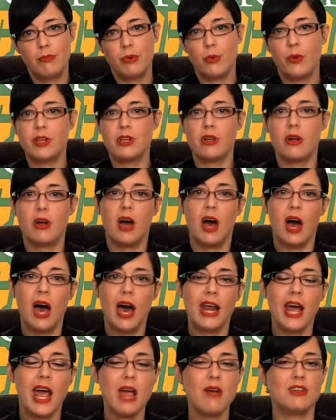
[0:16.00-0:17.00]
But when you're a
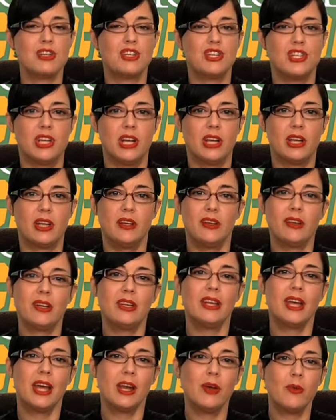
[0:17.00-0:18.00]
hot Irish chick, you
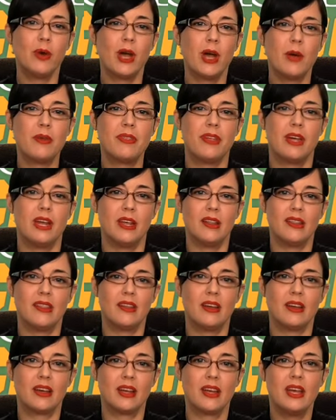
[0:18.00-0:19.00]
can get away with
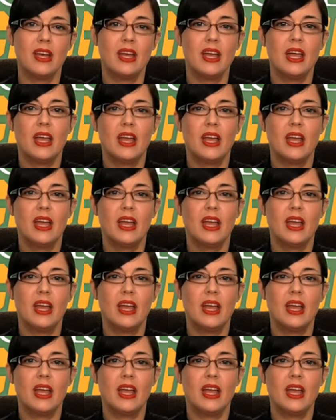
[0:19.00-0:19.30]
anything,